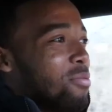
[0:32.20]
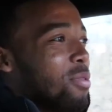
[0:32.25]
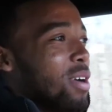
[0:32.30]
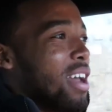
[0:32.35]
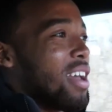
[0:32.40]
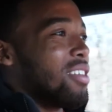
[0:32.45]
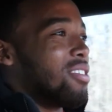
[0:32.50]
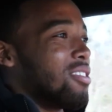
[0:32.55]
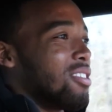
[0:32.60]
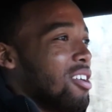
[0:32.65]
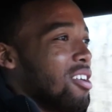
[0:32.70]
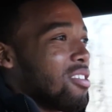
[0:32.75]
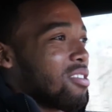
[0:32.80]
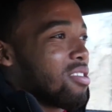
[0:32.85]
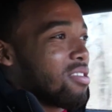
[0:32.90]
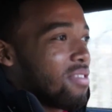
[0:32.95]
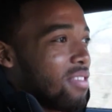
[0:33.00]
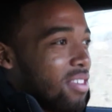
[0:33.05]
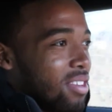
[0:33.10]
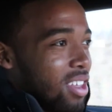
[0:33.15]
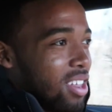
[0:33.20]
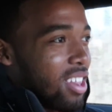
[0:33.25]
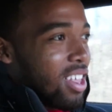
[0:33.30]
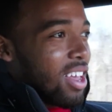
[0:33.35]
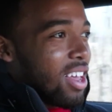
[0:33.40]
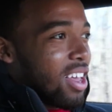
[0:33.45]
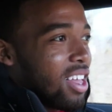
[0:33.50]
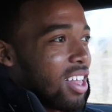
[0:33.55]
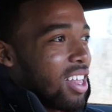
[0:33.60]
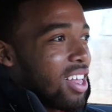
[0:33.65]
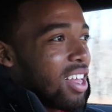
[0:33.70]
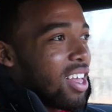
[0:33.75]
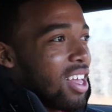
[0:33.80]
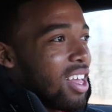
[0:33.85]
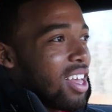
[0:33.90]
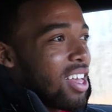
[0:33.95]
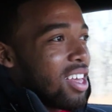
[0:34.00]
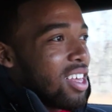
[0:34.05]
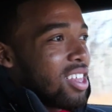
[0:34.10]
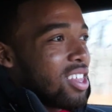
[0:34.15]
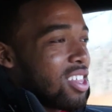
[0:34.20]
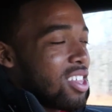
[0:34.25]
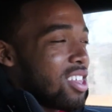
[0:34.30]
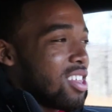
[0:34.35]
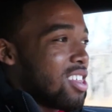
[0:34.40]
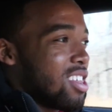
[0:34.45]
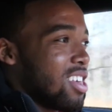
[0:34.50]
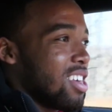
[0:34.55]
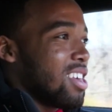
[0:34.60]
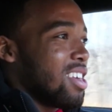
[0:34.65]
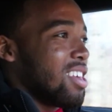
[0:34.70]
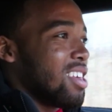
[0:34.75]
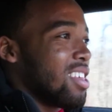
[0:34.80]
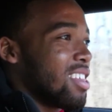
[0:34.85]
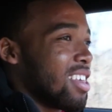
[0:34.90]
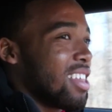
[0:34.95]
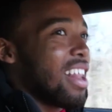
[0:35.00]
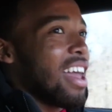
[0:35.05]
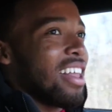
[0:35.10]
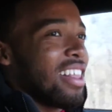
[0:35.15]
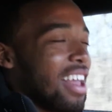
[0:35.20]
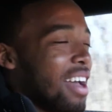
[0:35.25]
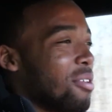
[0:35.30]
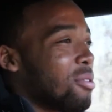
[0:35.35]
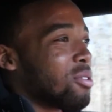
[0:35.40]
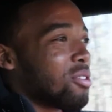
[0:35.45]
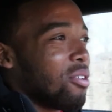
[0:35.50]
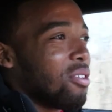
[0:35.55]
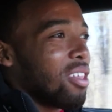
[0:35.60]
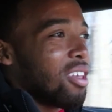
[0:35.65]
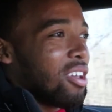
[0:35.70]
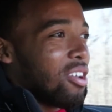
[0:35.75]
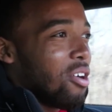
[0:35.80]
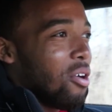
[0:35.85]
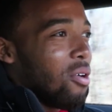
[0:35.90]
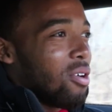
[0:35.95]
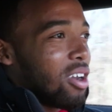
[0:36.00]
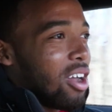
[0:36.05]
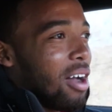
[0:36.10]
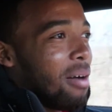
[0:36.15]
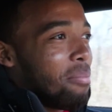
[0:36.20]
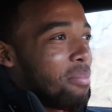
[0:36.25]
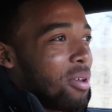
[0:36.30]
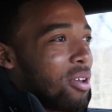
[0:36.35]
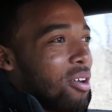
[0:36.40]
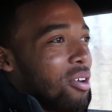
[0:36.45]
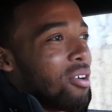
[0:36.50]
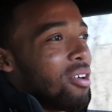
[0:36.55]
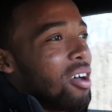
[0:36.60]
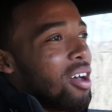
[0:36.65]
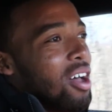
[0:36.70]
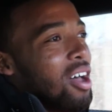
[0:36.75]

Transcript: Way too long since I've done that. Jeez, and that was only going uphill.